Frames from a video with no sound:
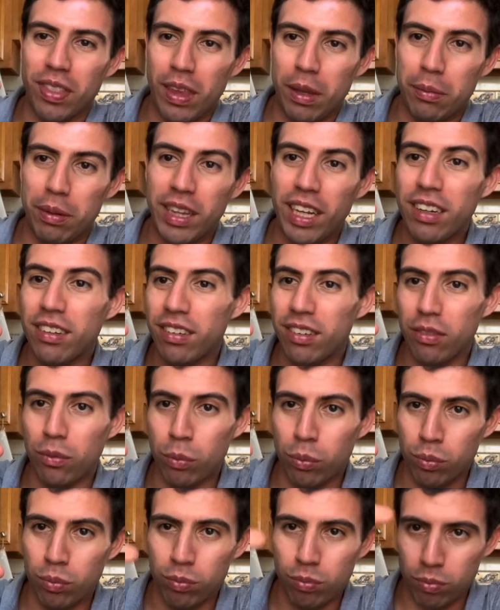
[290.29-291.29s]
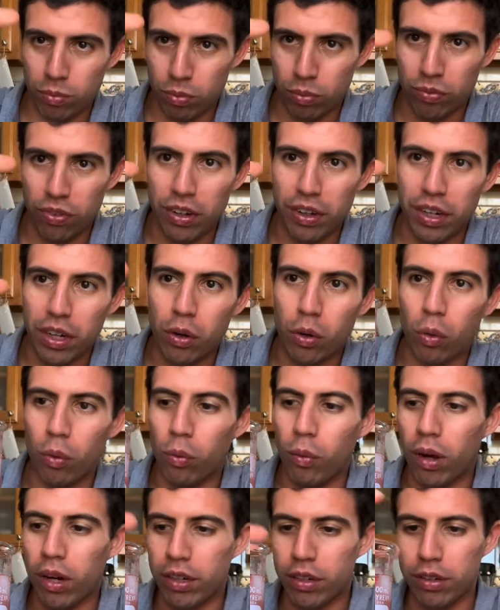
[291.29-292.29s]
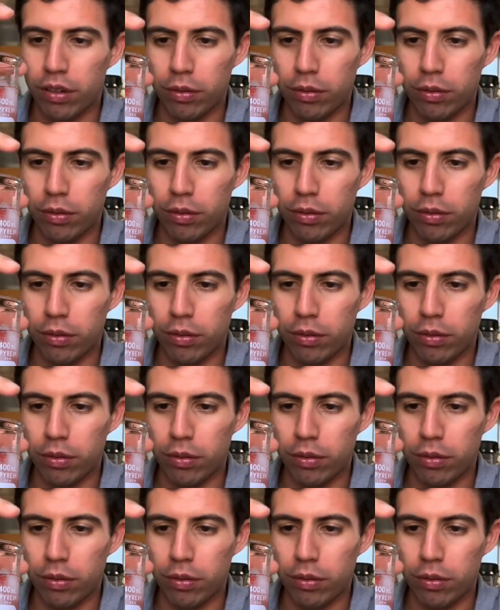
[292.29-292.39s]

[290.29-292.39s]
But that's very cold water.